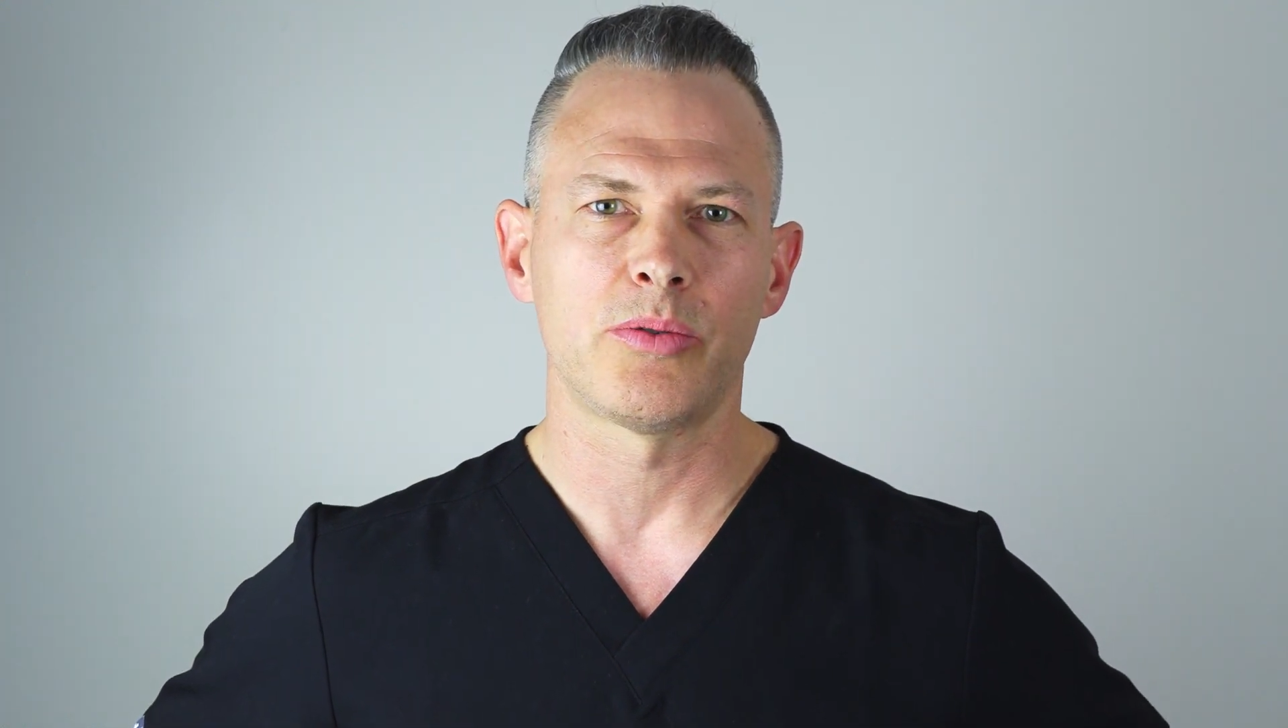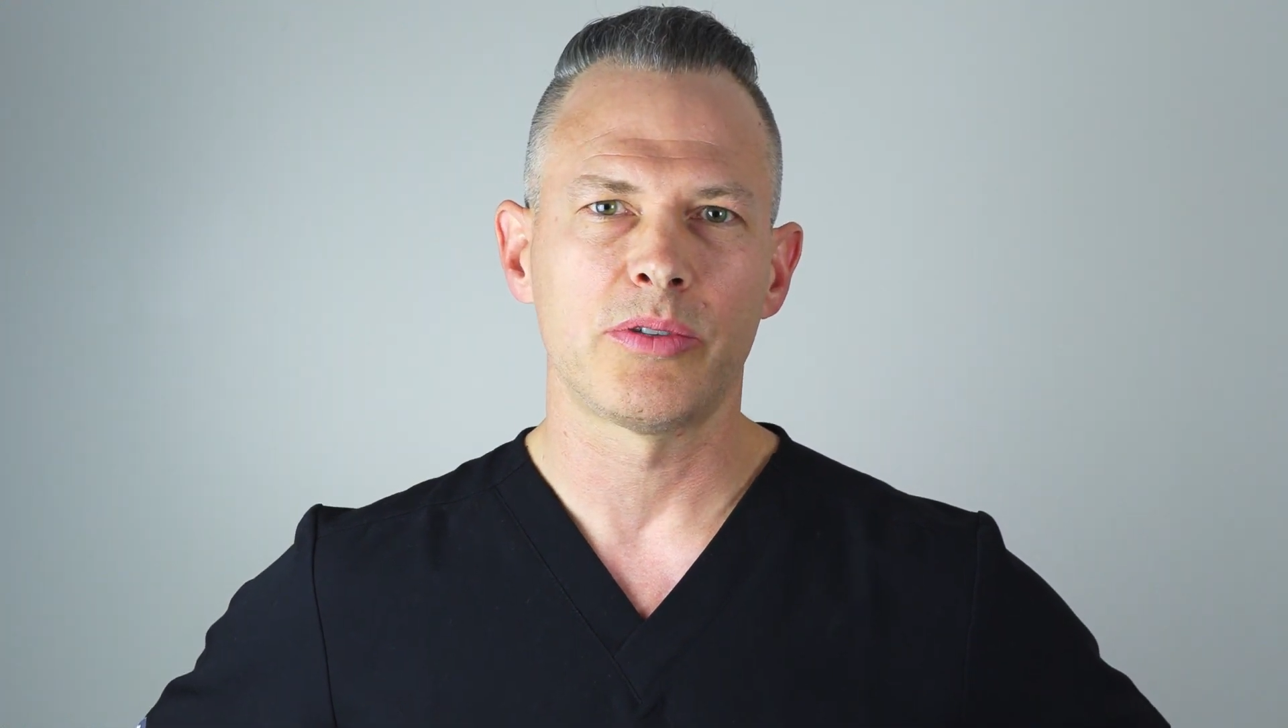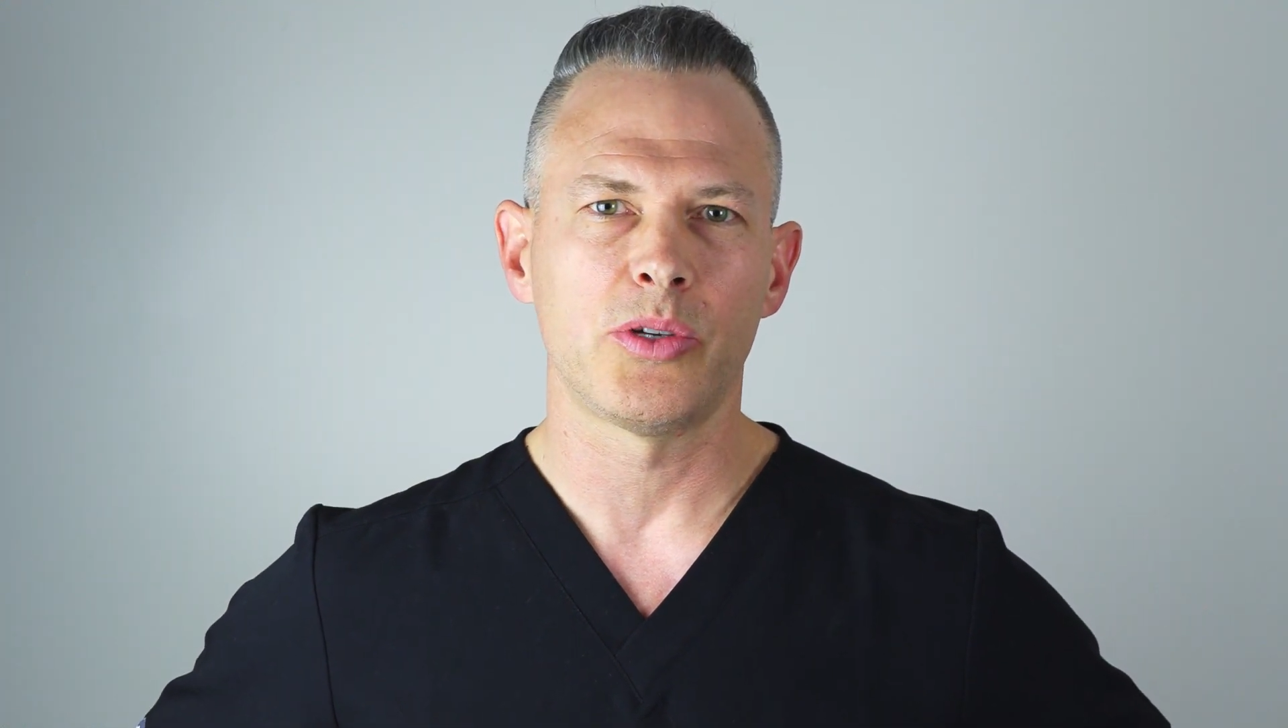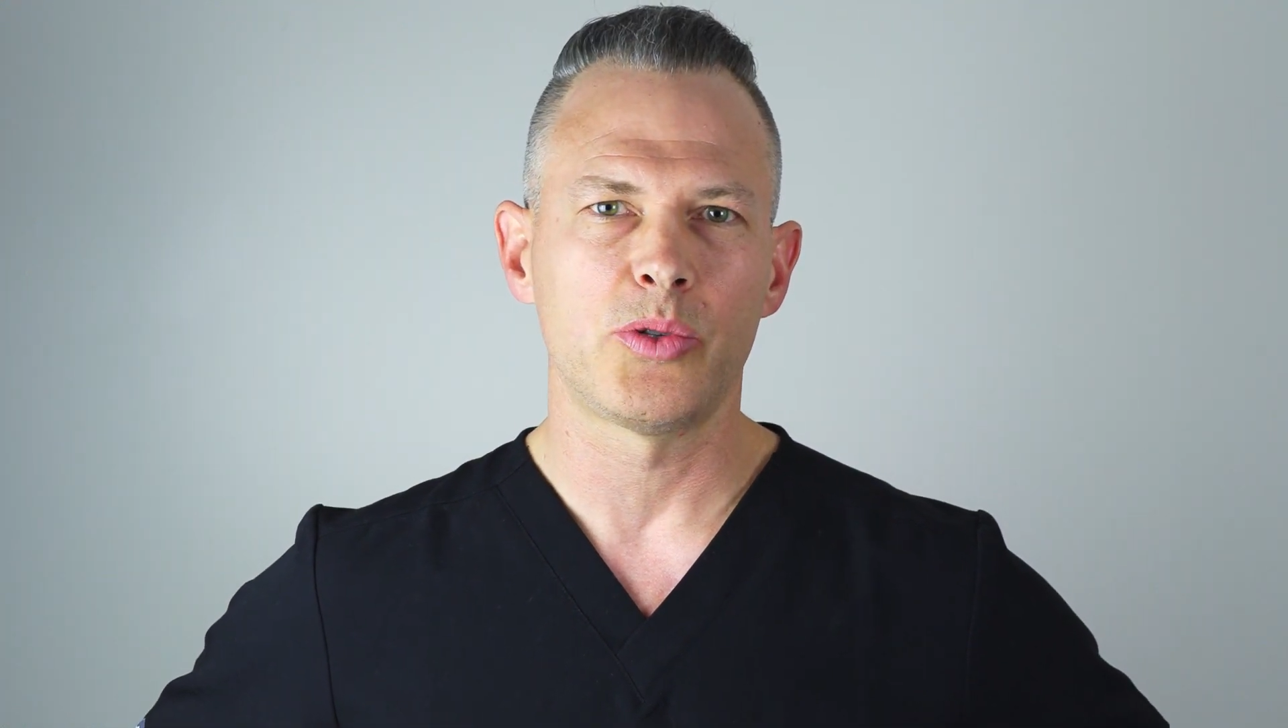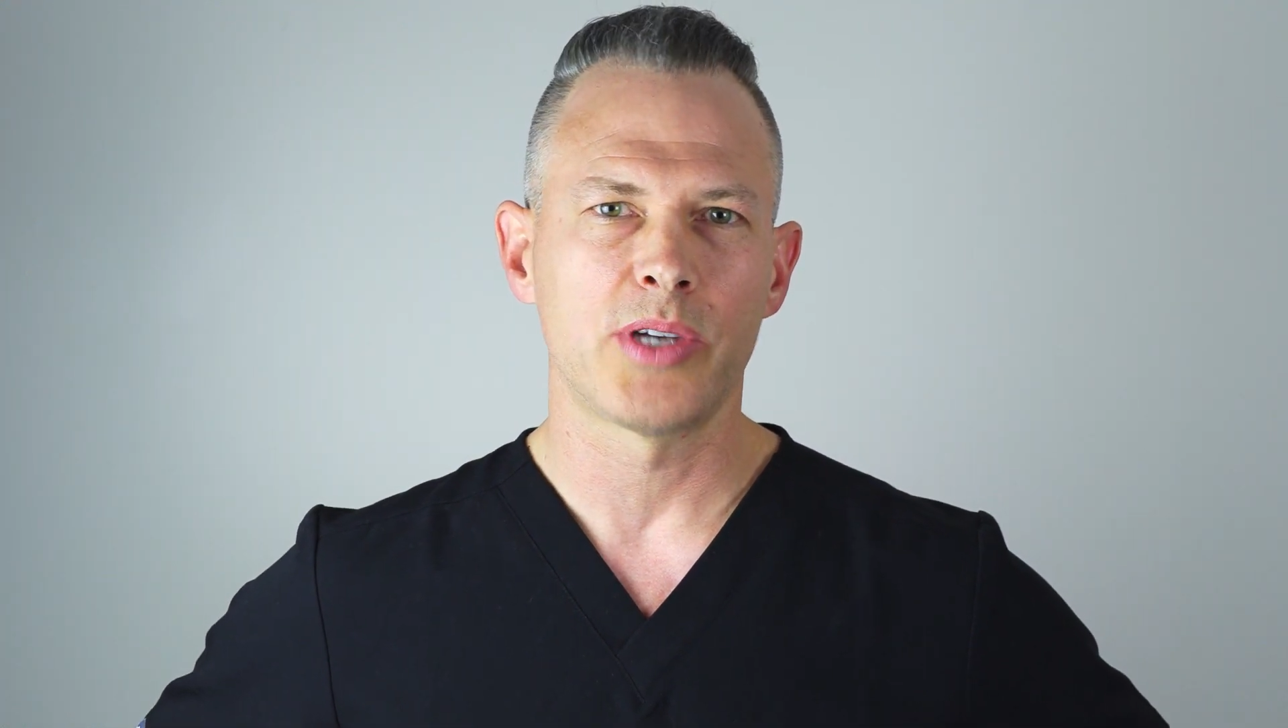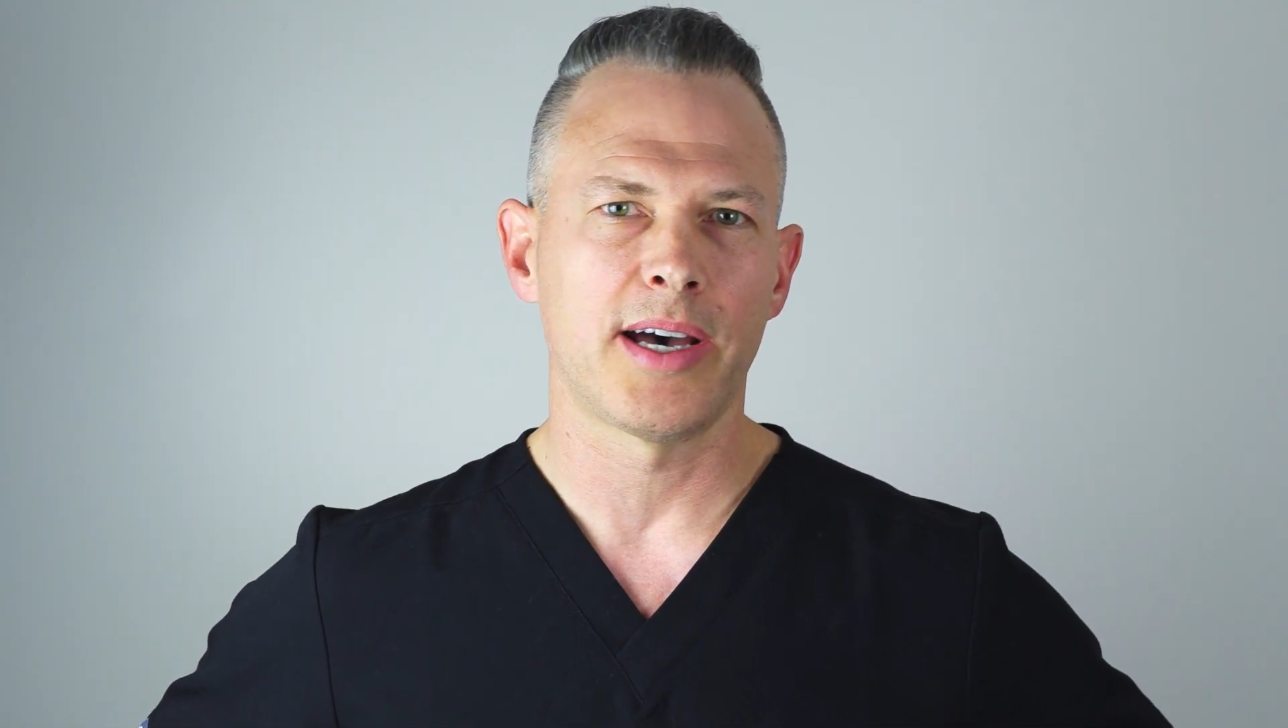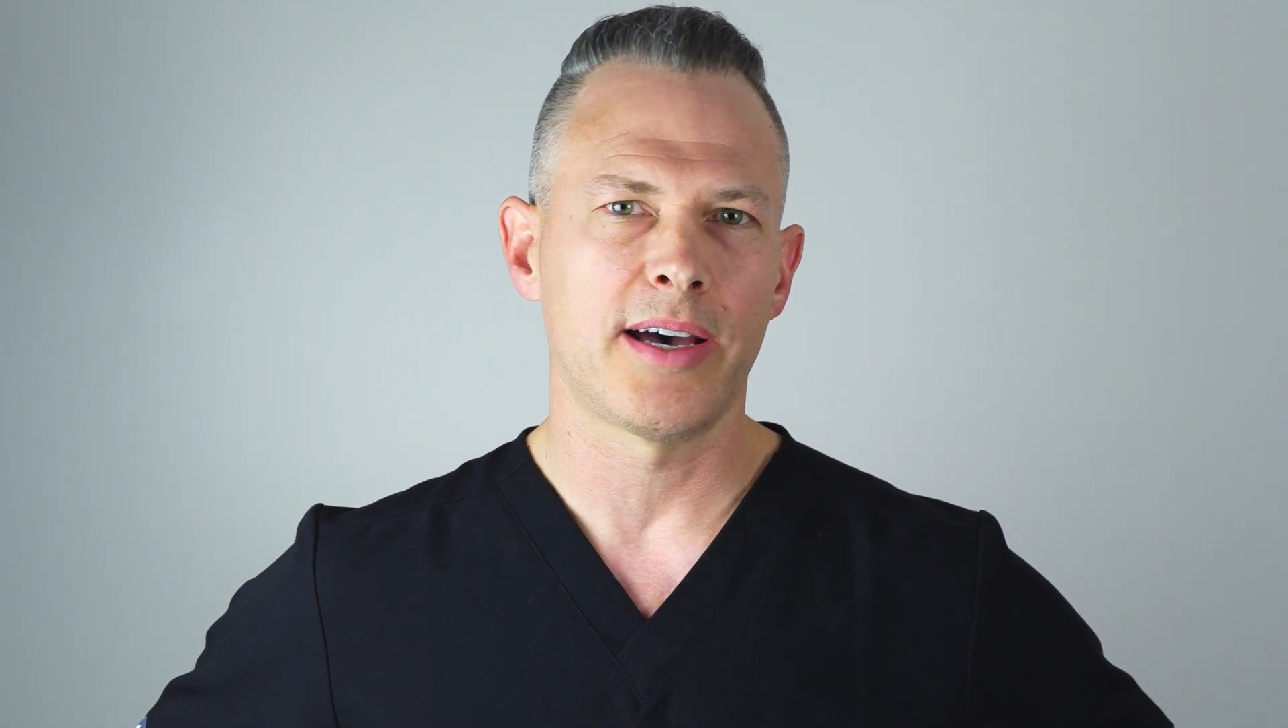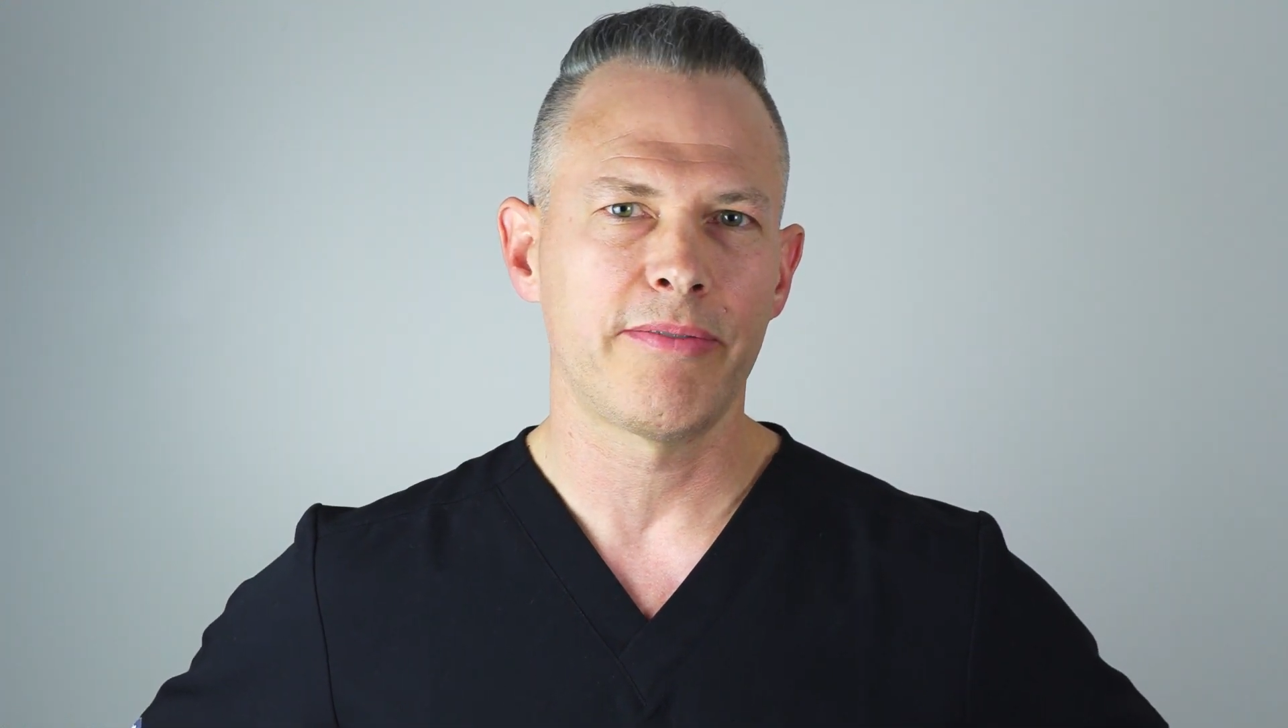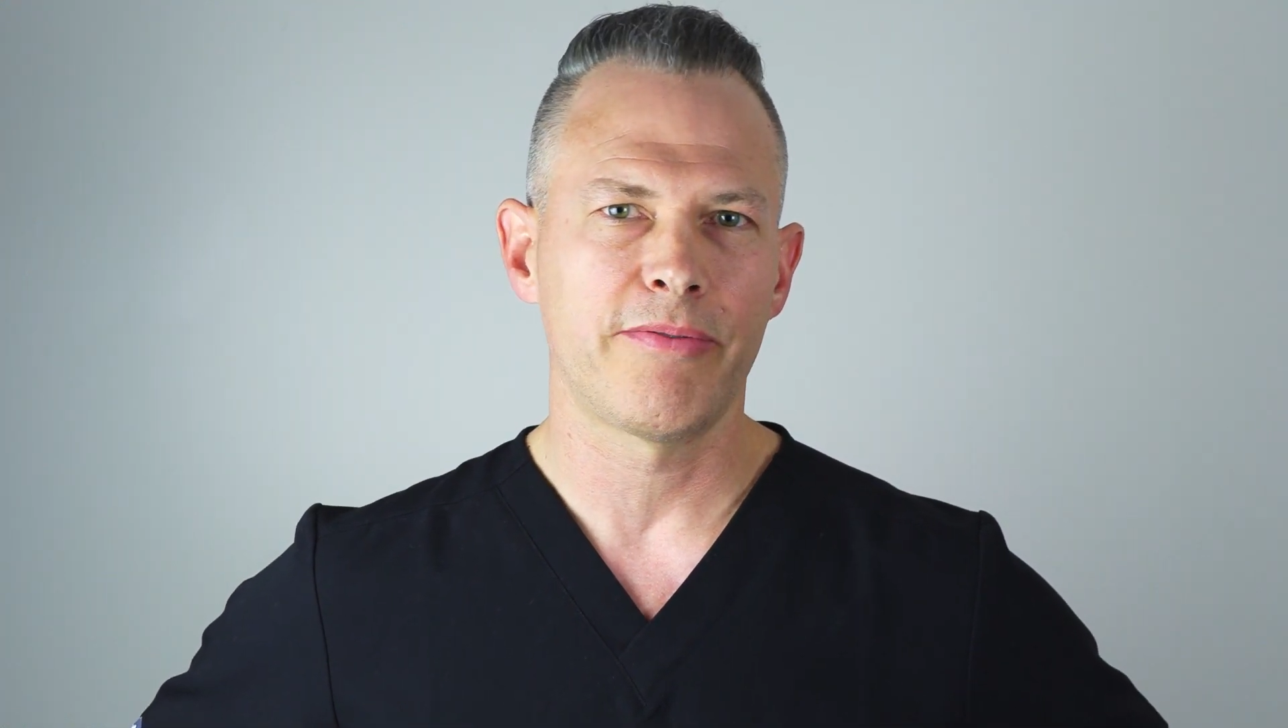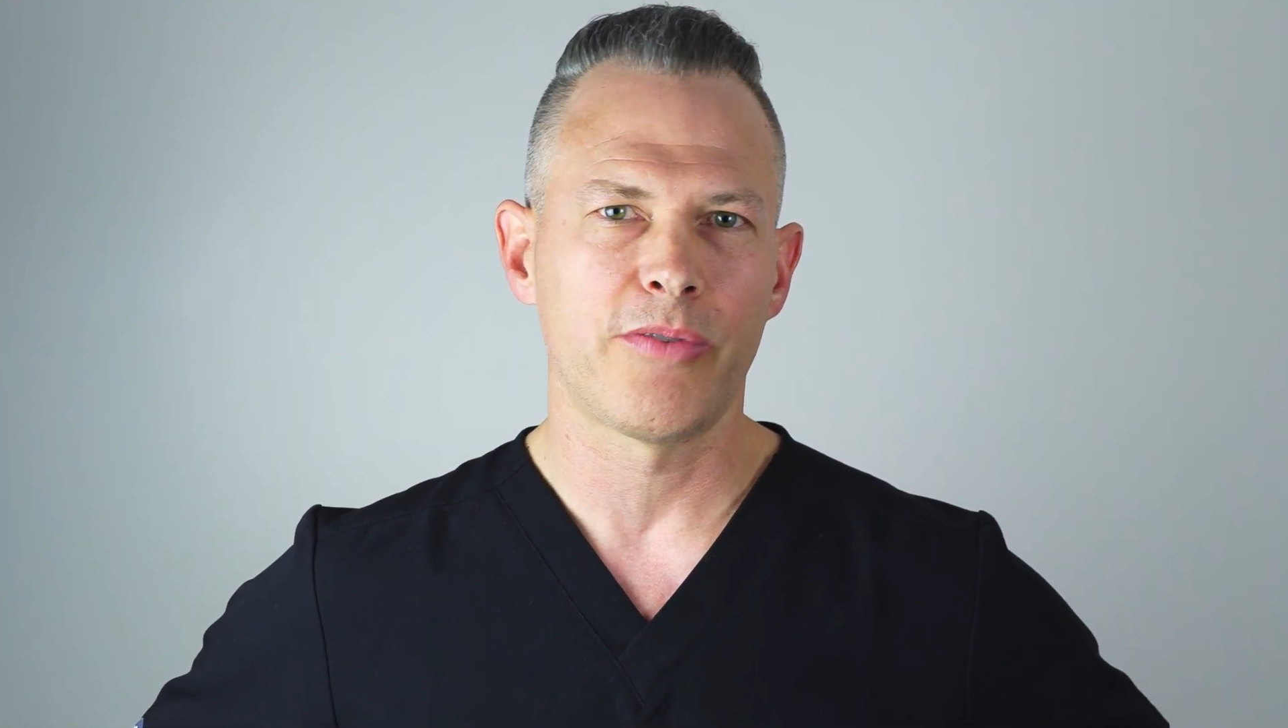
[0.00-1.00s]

Utah